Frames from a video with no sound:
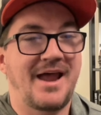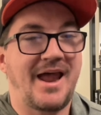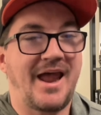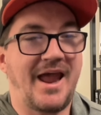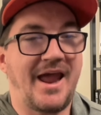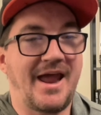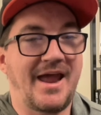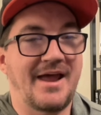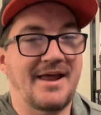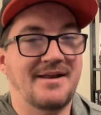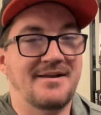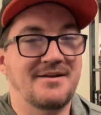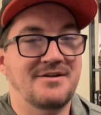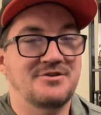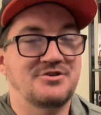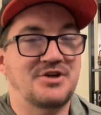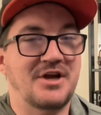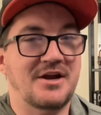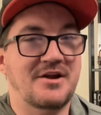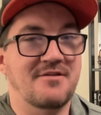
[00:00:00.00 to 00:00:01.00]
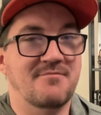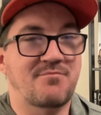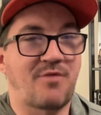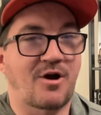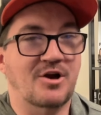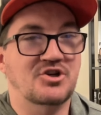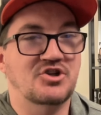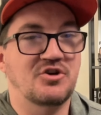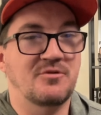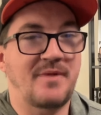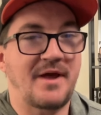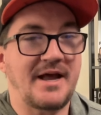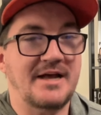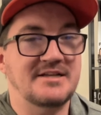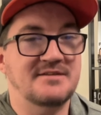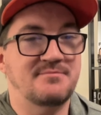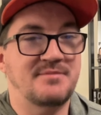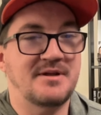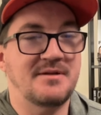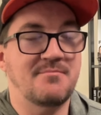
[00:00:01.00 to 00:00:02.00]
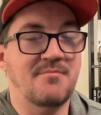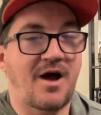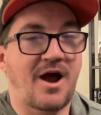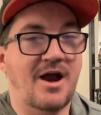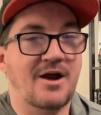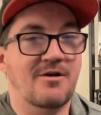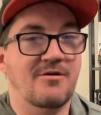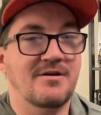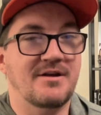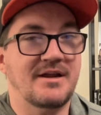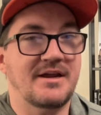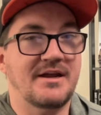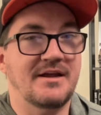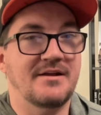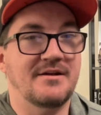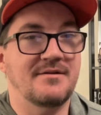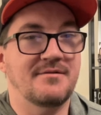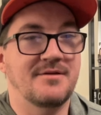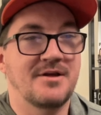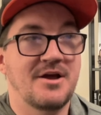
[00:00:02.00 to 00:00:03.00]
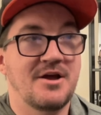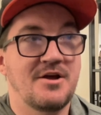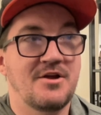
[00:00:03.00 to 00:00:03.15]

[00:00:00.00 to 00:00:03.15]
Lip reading: and Jacob Markstrom has been mired in